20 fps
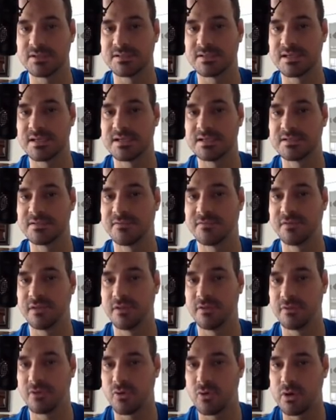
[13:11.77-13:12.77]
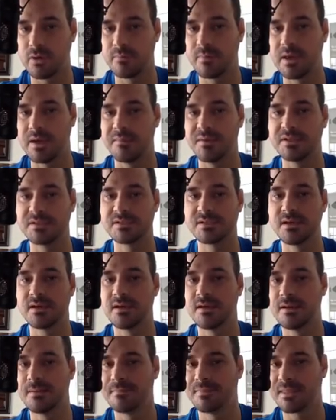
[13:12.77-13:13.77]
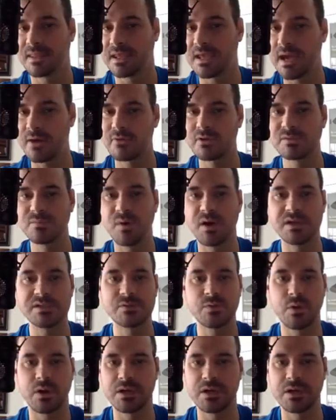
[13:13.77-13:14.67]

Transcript: Is they need to fill out the Coin Payments, the GET response.